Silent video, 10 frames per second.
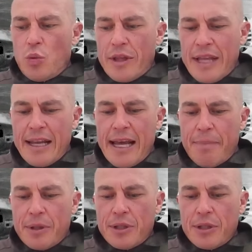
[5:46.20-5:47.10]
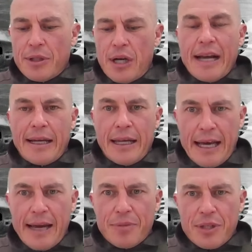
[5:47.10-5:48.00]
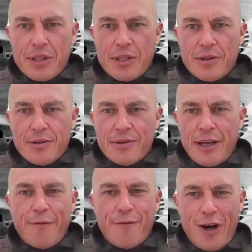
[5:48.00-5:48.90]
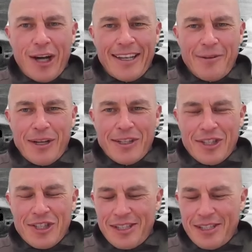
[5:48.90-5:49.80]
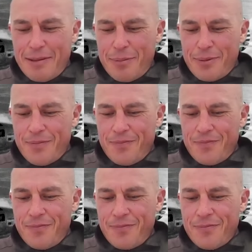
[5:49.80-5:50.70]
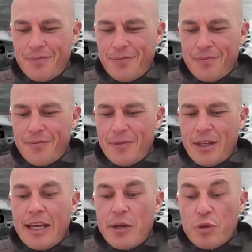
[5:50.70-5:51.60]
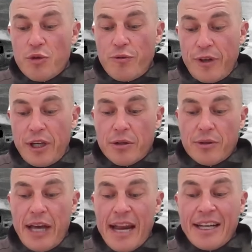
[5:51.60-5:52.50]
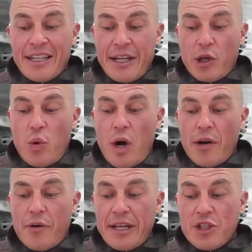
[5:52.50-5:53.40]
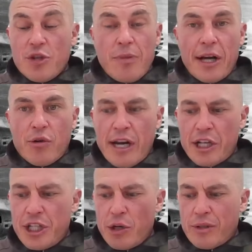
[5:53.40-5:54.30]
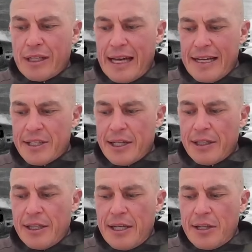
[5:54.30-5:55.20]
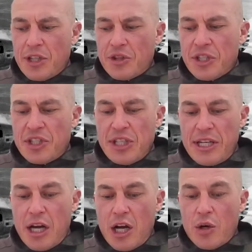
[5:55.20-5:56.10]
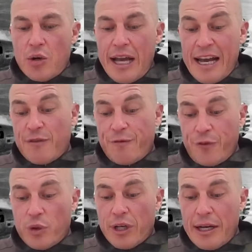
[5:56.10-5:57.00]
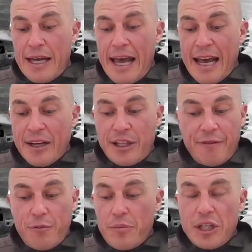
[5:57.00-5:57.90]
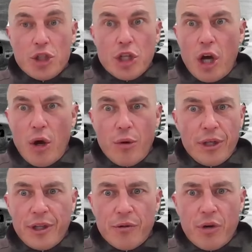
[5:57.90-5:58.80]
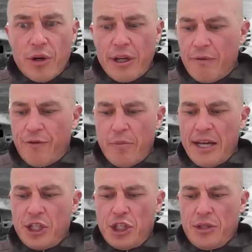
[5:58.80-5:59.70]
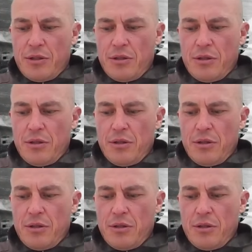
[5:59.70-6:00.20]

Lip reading: When that happened, I collapsed and finally went to sleep. It was revealed at an inquiry into my crash held later that the CO at Fuka had given me totally the wrong information.